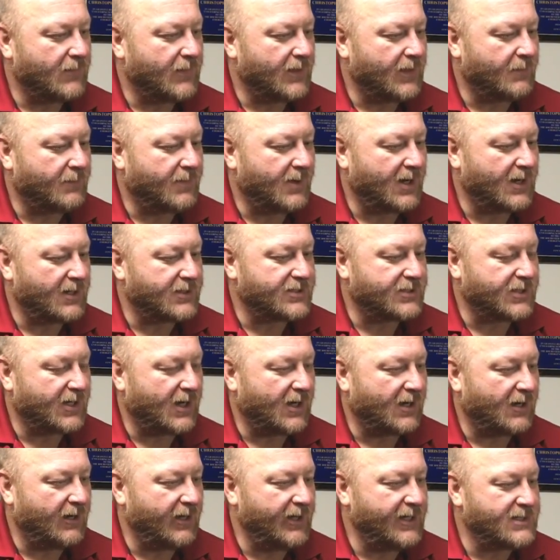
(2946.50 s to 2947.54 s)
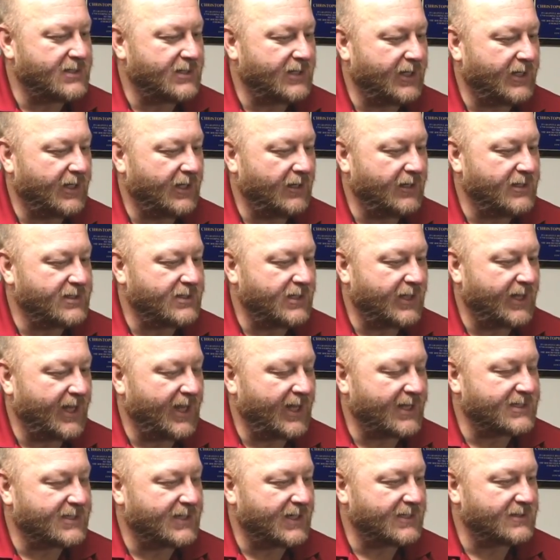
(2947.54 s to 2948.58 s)
Their parts are easy to
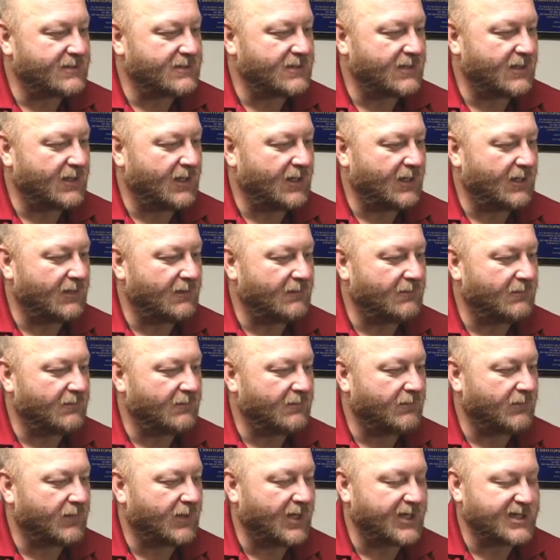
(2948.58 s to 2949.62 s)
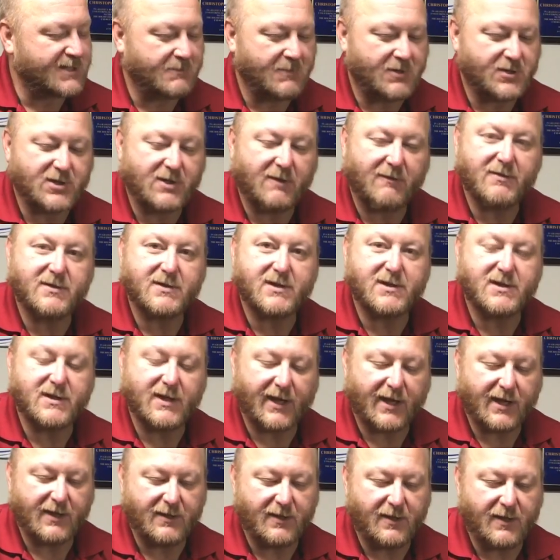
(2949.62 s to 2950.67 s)
access. The customer service is
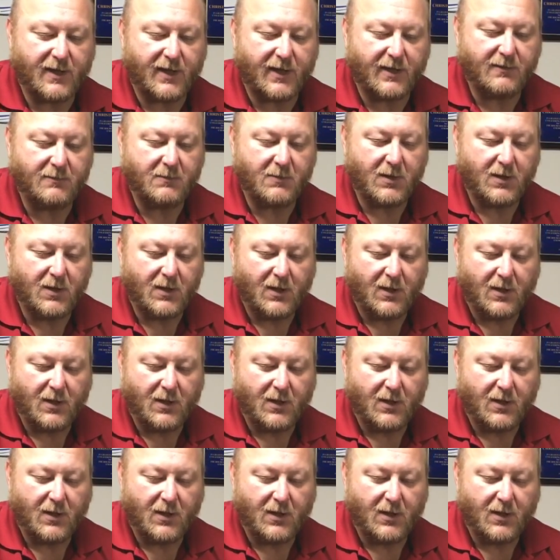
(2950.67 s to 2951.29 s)
second to none.